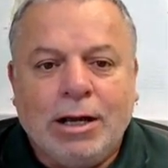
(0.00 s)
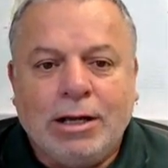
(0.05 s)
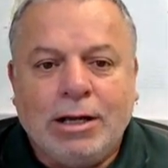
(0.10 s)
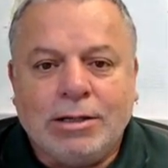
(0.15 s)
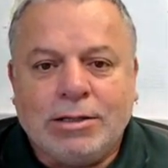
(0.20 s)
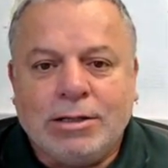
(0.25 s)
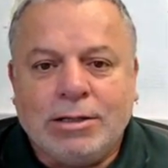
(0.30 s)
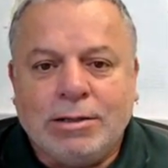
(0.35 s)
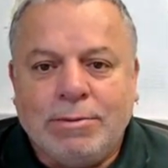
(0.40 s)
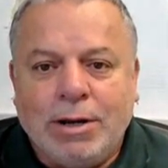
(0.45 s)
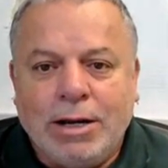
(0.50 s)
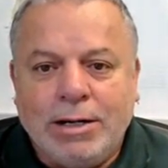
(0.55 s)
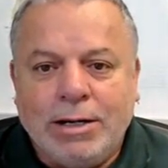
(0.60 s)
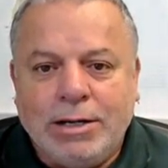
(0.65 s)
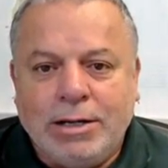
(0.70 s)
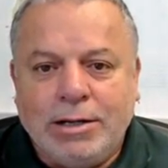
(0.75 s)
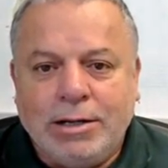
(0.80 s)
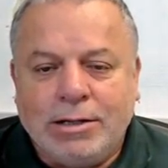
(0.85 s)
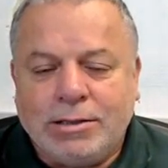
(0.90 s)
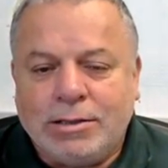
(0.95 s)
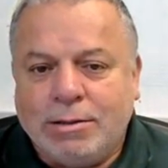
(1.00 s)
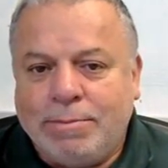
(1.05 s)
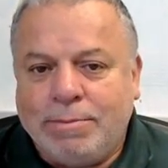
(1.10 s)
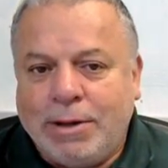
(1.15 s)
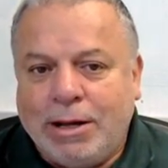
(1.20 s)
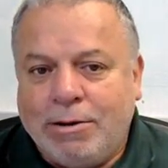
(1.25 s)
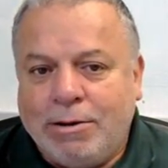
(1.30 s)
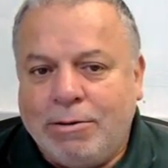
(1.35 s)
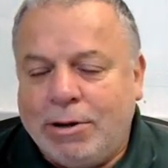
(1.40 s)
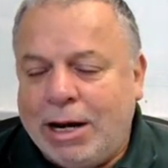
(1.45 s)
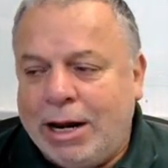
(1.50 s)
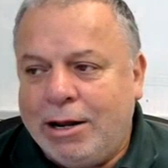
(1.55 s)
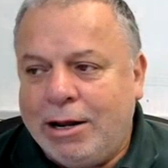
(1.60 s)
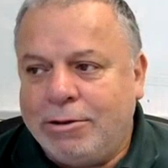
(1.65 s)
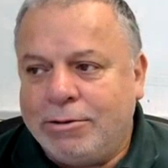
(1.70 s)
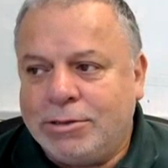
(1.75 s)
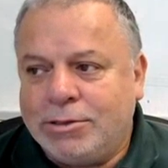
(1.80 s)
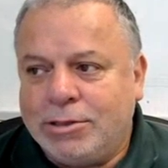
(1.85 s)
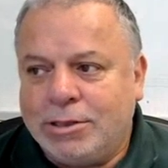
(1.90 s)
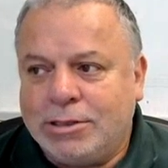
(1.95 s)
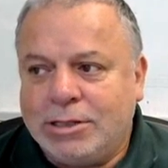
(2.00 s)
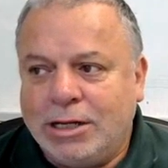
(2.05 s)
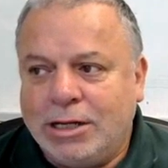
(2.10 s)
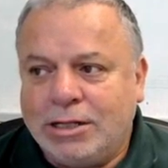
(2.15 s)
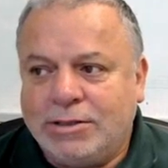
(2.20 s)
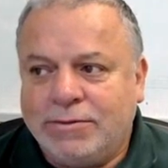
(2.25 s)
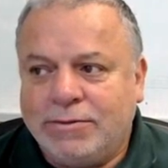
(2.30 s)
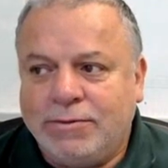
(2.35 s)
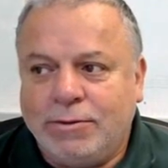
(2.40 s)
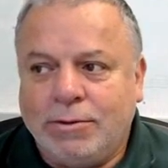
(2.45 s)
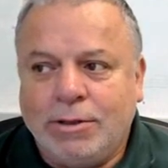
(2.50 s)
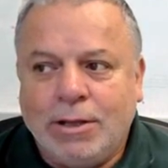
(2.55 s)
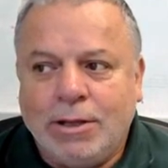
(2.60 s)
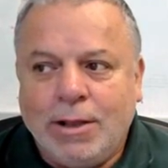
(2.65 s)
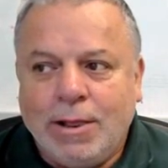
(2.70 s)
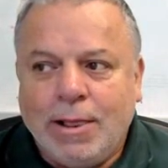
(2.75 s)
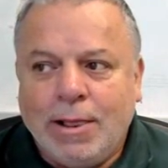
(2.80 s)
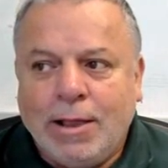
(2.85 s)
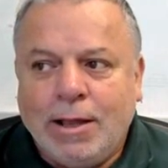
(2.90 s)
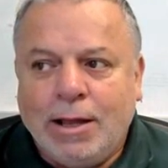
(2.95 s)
and some ideas about how successful